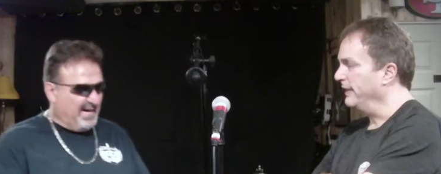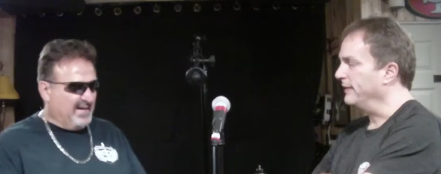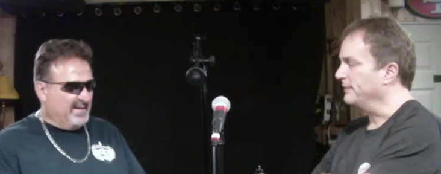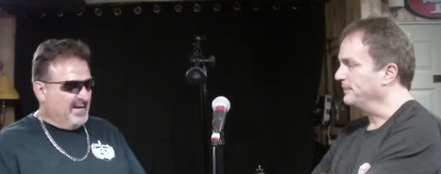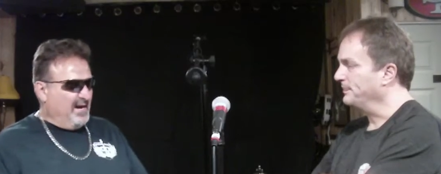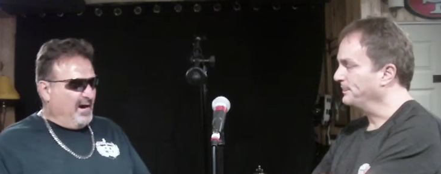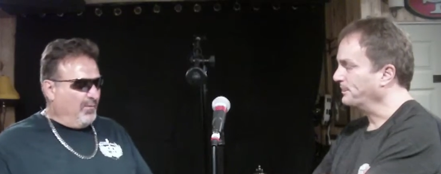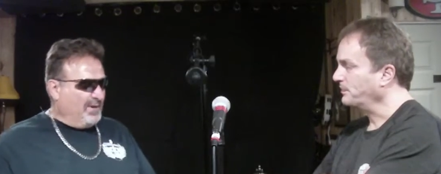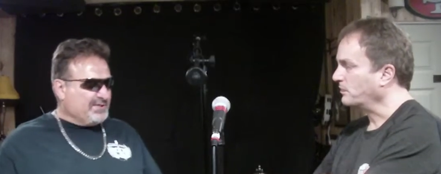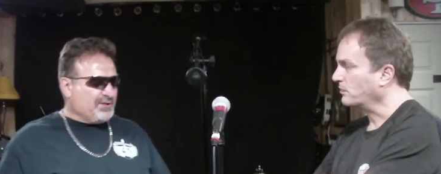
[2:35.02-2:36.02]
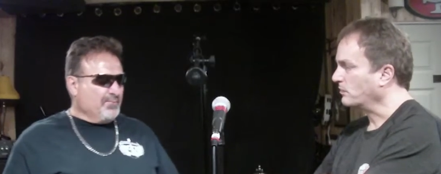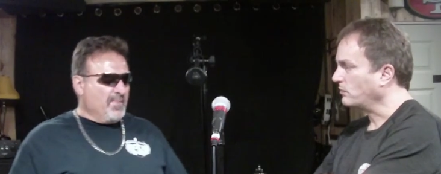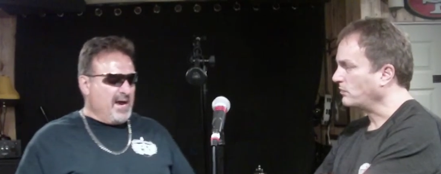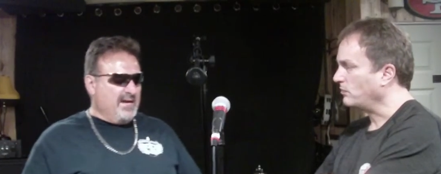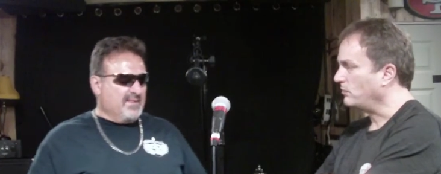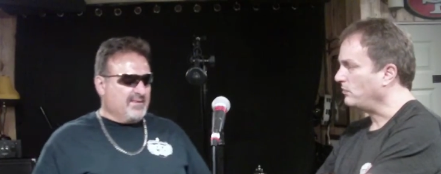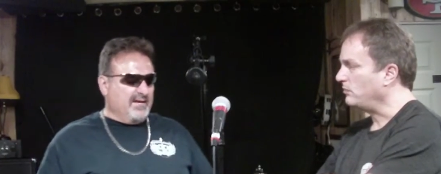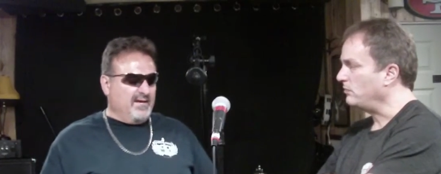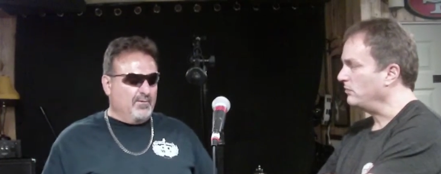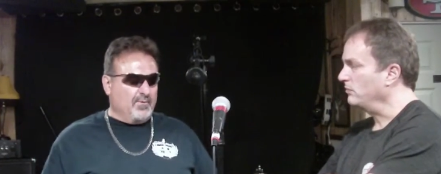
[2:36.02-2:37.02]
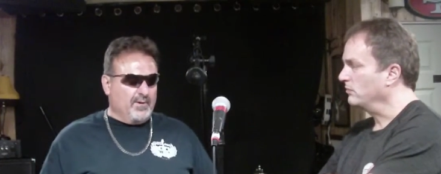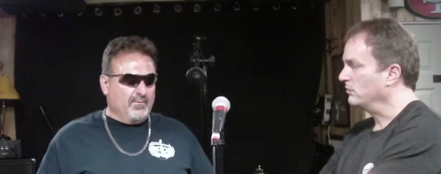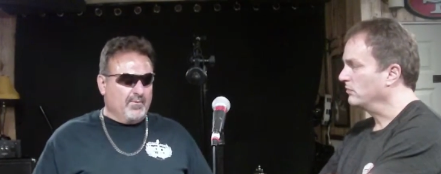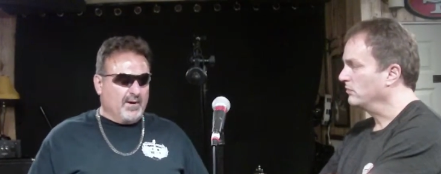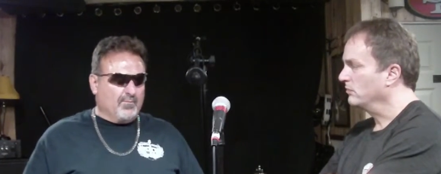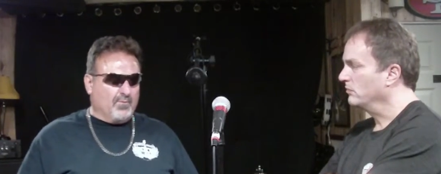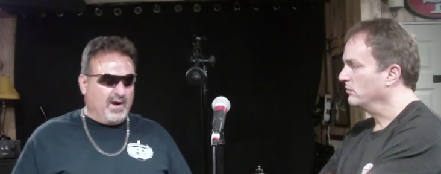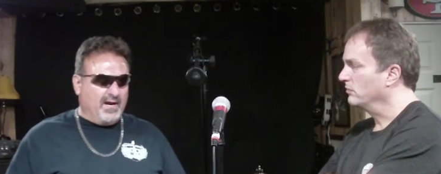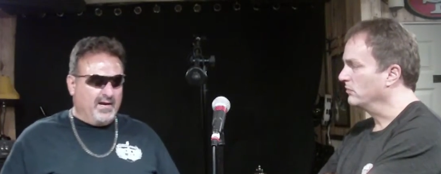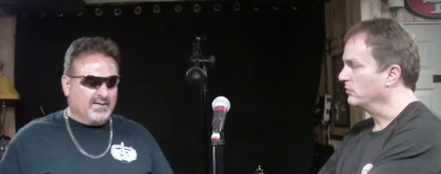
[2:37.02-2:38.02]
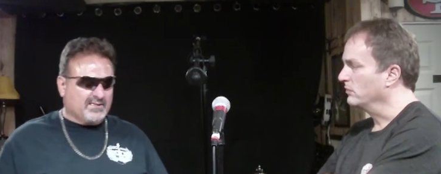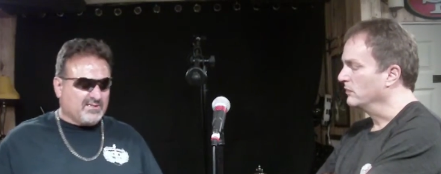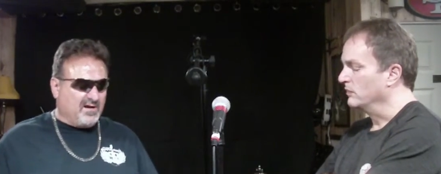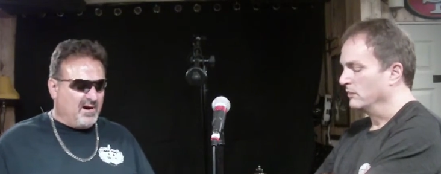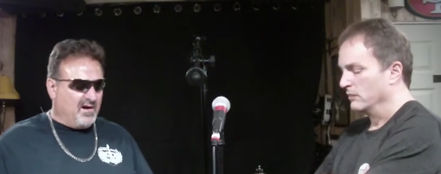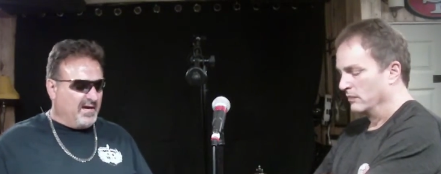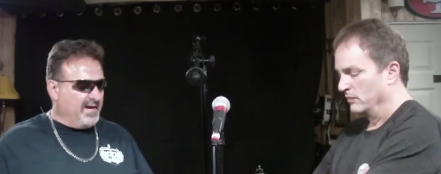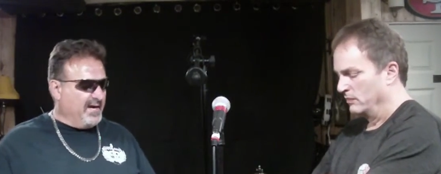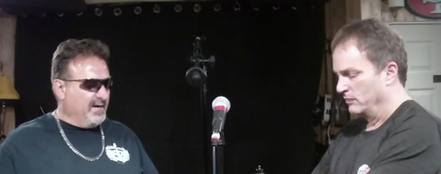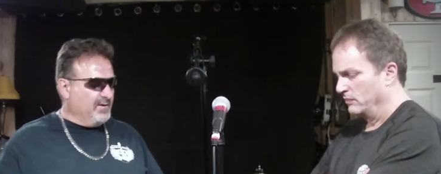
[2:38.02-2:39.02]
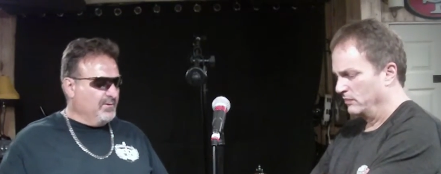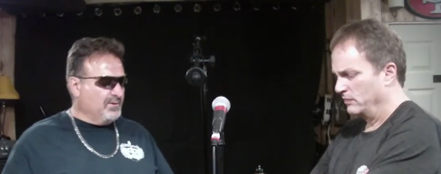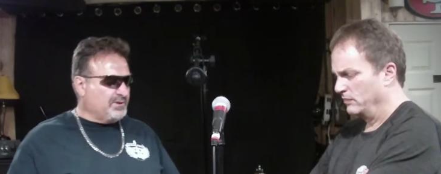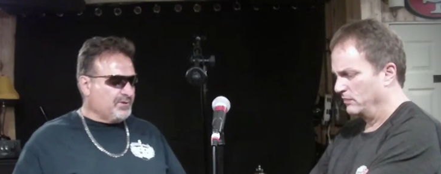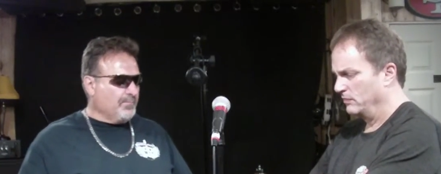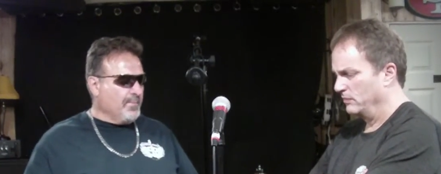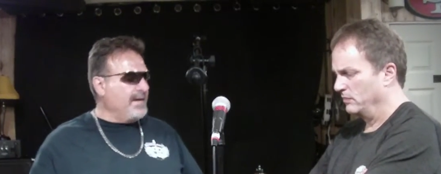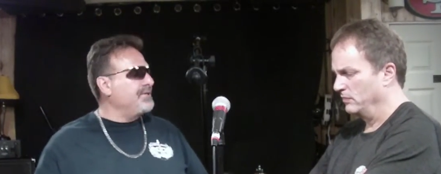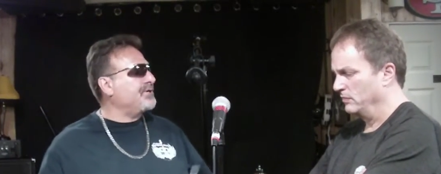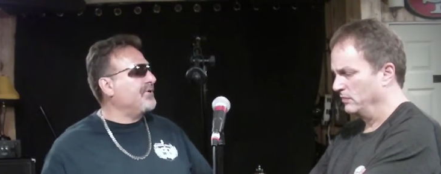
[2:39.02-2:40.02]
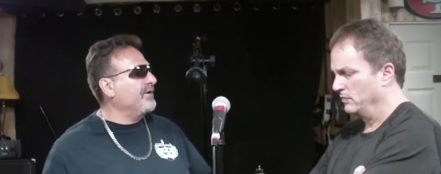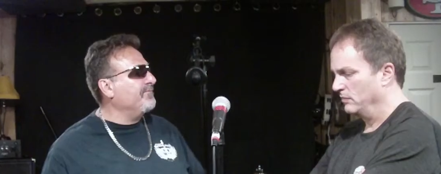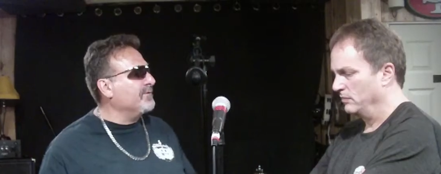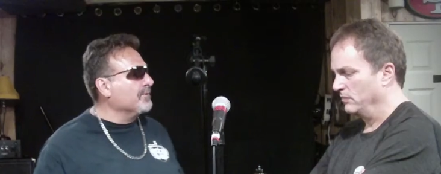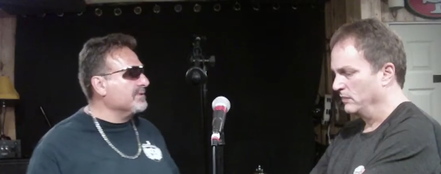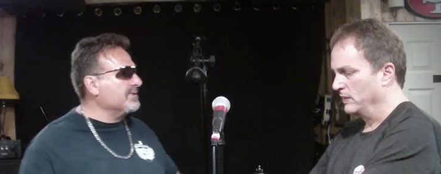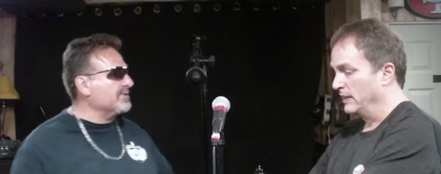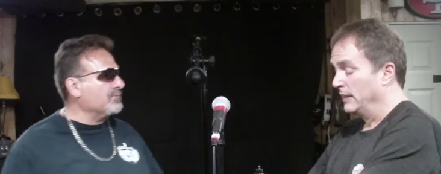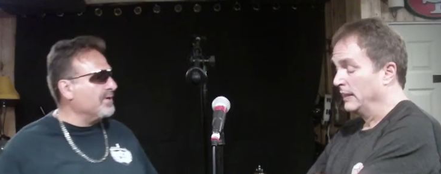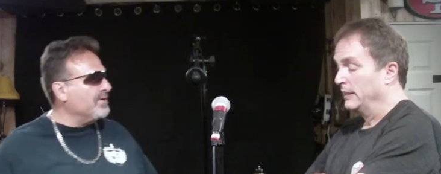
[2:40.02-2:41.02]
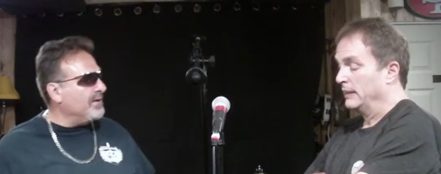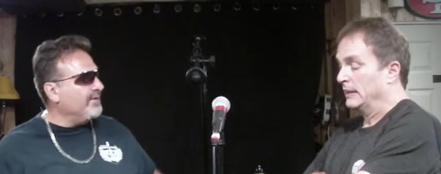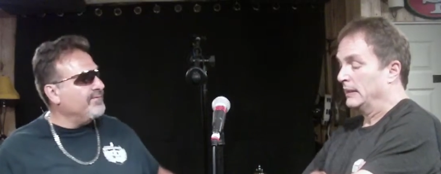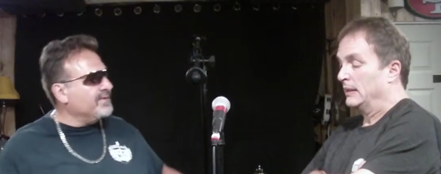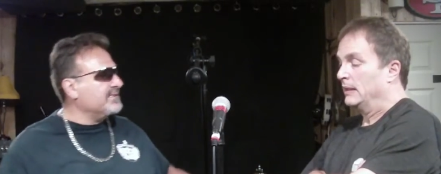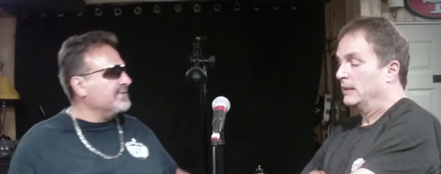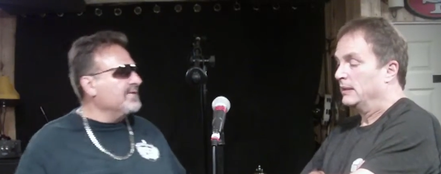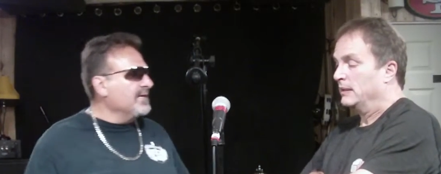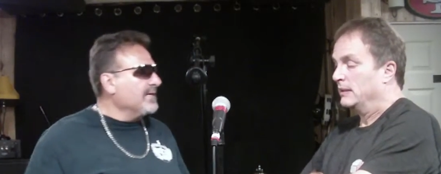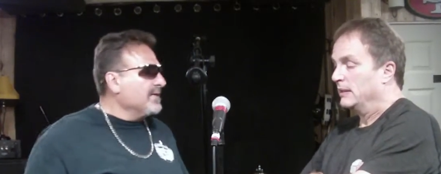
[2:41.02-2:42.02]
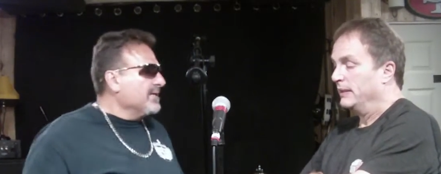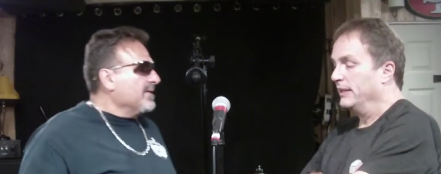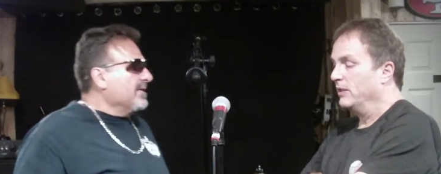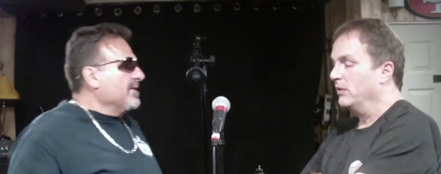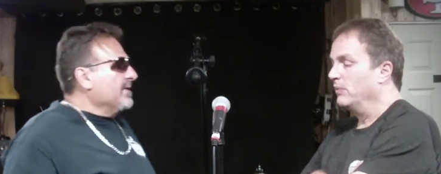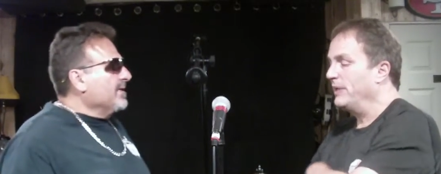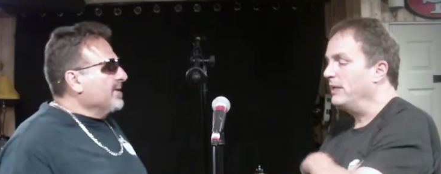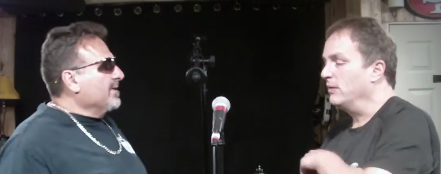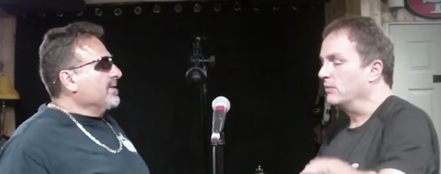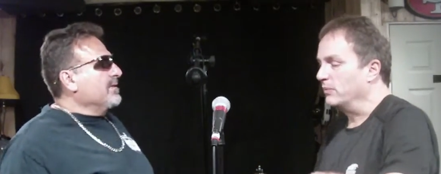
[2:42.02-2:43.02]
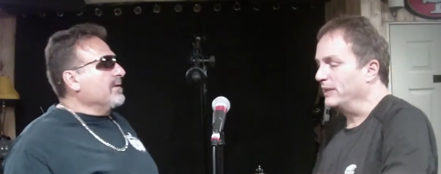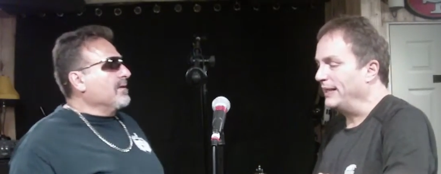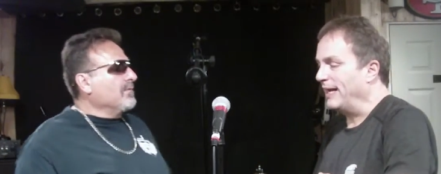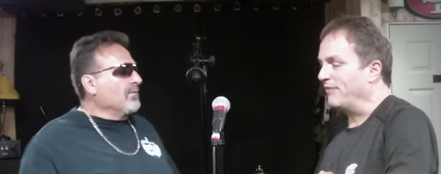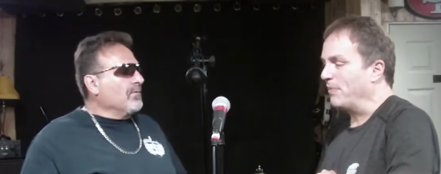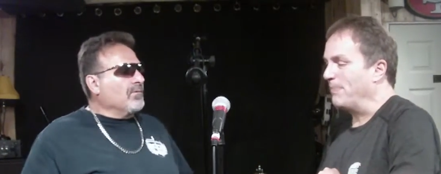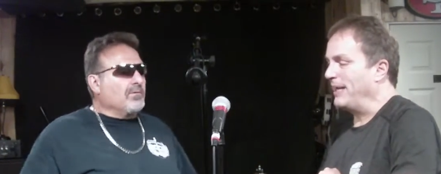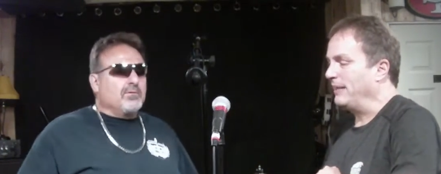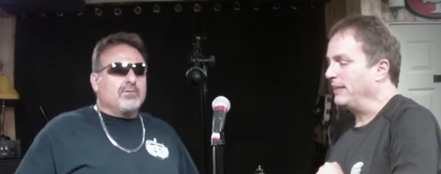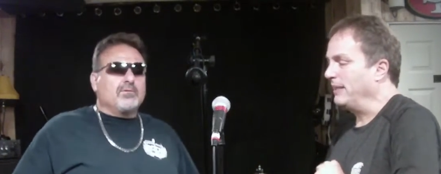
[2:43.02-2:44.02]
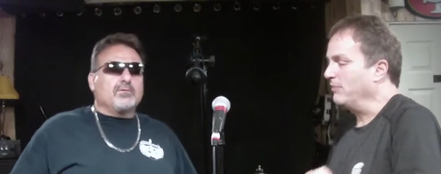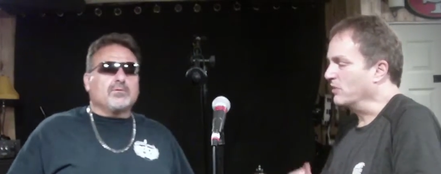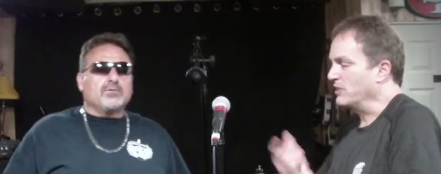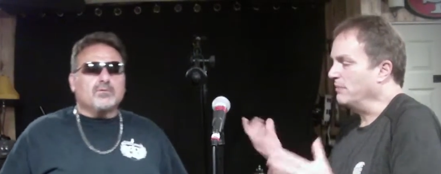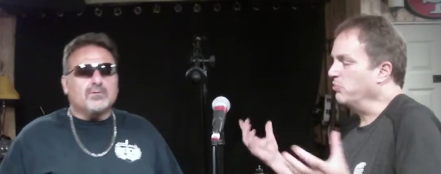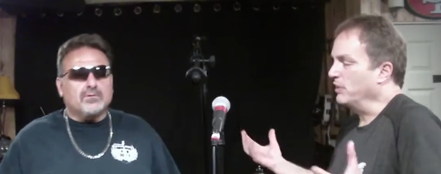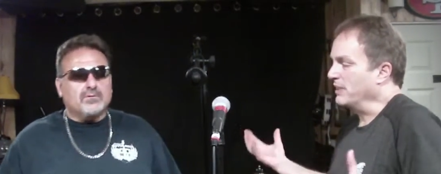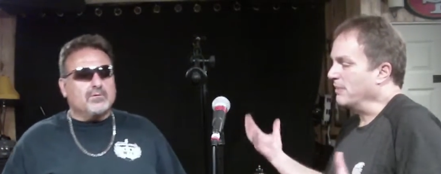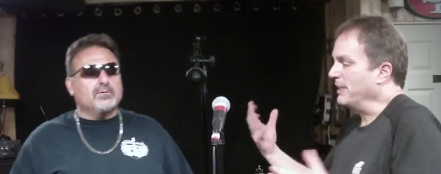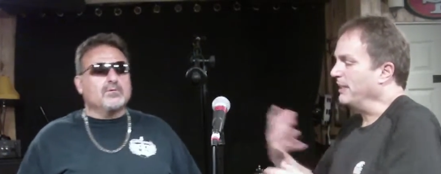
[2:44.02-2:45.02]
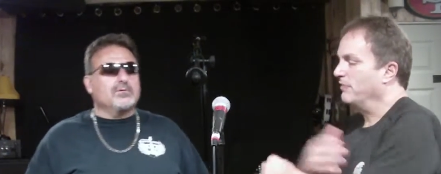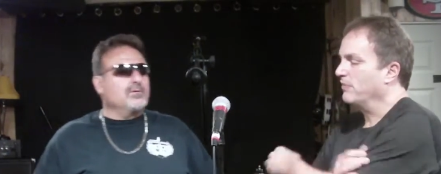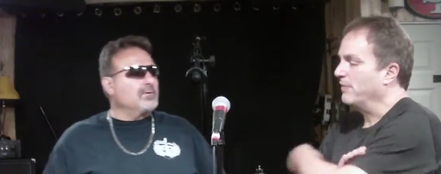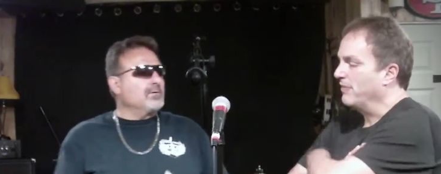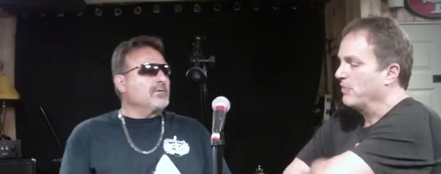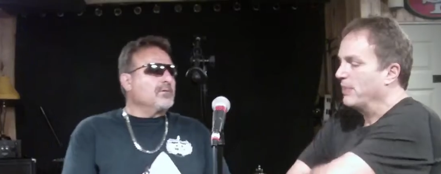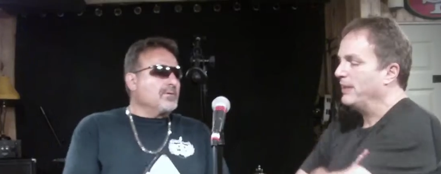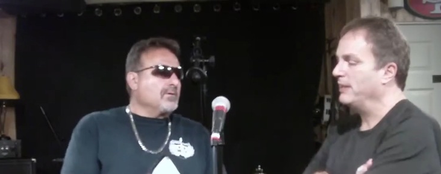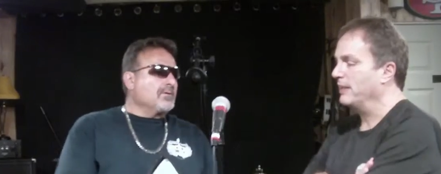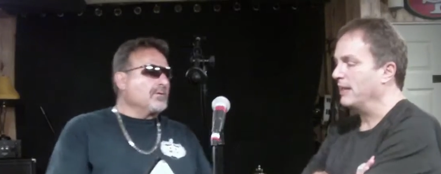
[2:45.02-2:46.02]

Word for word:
Speaker 1: yeah. what's your main theme when writing a song, and who's your major
Speaker 2: influences when you have this? You know, we don't really have a main theme. There's input coming in from everybody. The